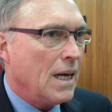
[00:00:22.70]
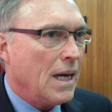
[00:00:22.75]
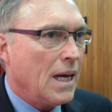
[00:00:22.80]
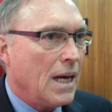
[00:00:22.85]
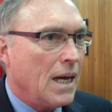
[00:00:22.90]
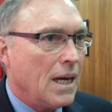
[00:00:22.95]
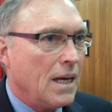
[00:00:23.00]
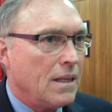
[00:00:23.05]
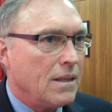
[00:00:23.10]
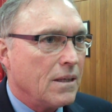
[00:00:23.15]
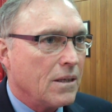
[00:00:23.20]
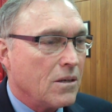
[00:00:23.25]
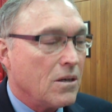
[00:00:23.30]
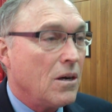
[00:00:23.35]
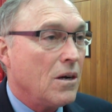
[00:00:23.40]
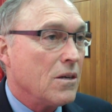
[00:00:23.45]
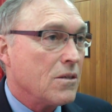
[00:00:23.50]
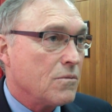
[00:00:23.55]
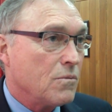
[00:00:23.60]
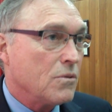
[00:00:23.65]
And the
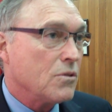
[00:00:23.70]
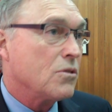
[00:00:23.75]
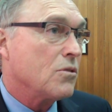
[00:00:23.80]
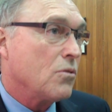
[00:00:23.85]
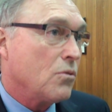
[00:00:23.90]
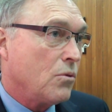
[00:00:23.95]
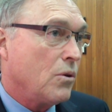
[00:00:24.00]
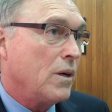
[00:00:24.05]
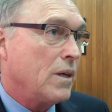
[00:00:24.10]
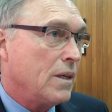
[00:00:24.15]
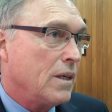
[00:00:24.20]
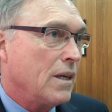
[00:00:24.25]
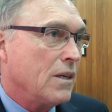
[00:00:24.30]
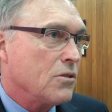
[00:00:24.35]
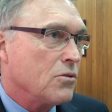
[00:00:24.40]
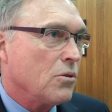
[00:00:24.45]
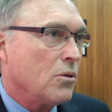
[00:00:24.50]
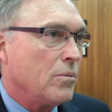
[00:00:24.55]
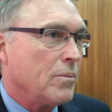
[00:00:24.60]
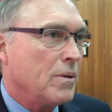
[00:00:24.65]
cost was quite
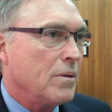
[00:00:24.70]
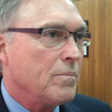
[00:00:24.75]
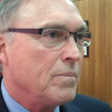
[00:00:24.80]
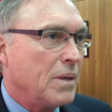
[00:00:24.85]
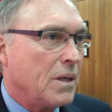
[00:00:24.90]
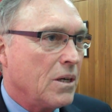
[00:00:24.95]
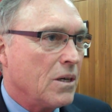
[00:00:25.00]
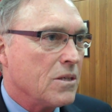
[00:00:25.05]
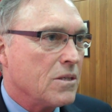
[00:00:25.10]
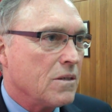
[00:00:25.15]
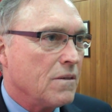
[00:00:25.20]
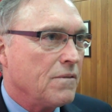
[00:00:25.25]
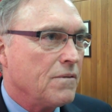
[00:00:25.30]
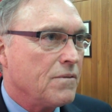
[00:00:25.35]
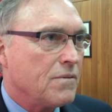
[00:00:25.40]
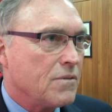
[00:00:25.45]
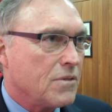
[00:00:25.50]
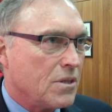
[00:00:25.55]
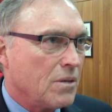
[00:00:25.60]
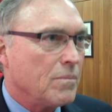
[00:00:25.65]
exorbitant because of
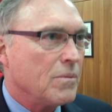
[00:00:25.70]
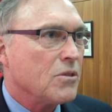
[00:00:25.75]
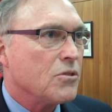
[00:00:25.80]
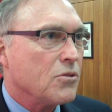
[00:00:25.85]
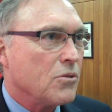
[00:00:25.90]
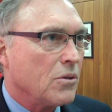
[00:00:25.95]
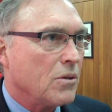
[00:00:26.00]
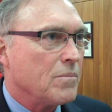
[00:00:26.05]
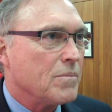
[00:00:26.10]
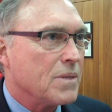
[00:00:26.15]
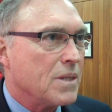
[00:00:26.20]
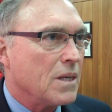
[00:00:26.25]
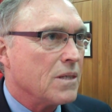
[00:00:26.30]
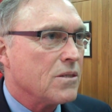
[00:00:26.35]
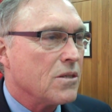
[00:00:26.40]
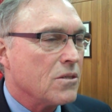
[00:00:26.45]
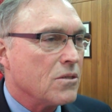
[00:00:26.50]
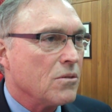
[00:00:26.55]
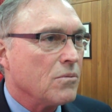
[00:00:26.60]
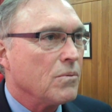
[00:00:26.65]
some of the
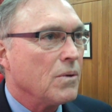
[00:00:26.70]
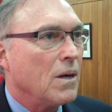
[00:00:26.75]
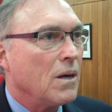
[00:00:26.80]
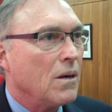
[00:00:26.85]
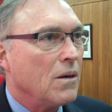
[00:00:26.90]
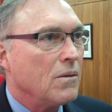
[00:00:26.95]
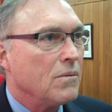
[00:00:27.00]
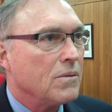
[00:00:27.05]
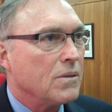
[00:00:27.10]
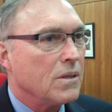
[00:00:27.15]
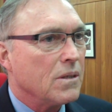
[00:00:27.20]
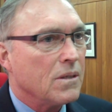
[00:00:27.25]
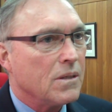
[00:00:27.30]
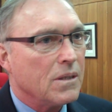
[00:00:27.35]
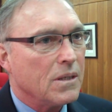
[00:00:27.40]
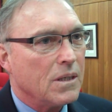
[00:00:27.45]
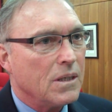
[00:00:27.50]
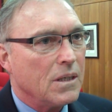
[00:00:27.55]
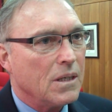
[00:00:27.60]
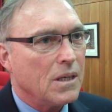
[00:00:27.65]
circumstances around
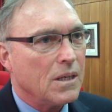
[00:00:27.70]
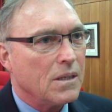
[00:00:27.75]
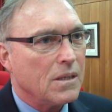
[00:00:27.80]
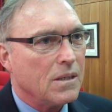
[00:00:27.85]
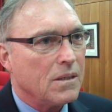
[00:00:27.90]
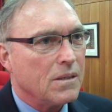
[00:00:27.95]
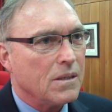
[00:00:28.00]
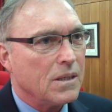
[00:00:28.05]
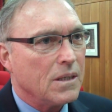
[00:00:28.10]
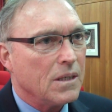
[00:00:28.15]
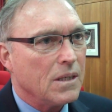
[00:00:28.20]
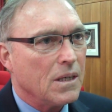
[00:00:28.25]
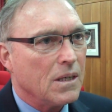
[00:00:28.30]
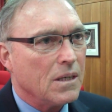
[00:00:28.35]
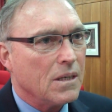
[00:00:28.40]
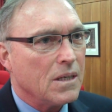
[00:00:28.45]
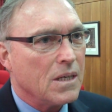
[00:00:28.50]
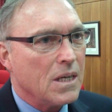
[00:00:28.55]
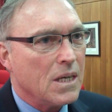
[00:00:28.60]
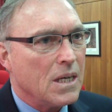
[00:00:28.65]
the
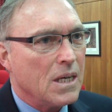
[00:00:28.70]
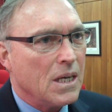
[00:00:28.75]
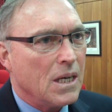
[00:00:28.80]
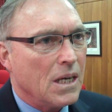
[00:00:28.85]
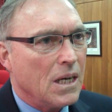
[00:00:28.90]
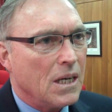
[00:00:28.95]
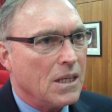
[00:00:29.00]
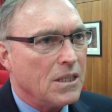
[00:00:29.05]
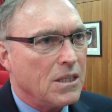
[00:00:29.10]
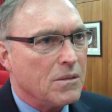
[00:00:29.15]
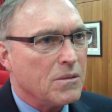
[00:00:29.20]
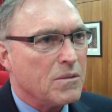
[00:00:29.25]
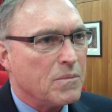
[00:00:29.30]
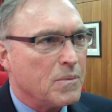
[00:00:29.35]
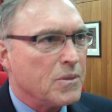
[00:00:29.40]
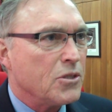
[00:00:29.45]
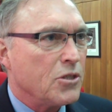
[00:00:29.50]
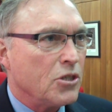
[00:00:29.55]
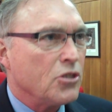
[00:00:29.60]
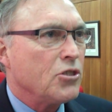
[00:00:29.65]

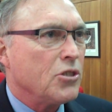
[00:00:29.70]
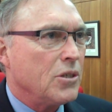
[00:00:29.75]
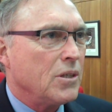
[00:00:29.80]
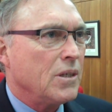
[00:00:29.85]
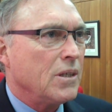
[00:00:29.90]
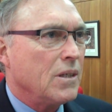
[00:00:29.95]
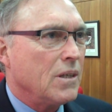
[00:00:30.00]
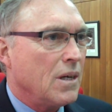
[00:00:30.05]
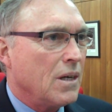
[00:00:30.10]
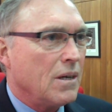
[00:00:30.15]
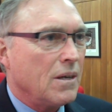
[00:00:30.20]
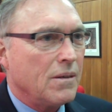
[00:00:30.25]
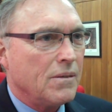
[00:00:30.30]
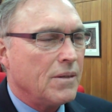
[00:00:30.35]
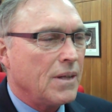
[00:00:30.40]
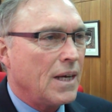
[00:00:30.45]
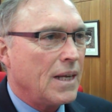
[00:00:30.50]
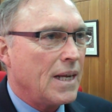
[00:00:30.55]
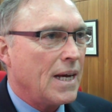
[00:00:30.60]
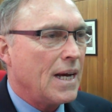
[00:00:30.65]
dispositioning
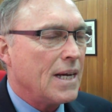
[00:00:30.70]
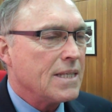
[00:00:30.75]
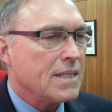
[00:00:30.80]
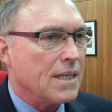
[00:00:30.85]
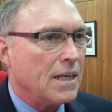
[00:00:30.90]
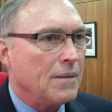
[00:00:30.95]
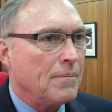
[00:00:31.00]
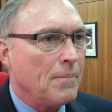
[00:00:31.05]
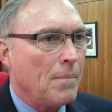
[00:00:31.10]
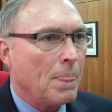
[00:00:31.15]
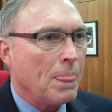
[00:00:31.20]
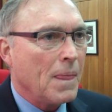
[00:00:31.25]
that asset.